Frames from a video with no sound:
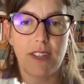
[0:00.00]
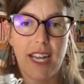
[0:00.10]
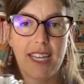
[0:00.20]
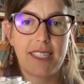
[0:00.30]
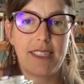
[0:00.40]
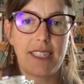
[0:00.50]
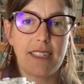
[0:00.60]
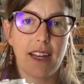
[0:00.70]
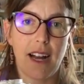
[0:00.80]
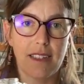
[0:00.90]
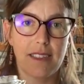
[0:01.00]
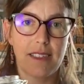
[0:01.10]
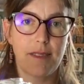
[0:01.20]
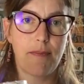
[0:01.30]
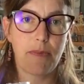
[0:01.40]
a nice
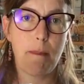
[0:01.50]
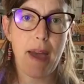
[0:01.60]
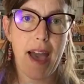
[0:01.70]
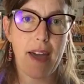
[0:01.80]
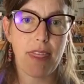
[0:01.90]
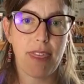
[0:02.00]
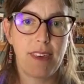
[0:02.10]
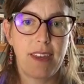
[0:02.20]
detox bath.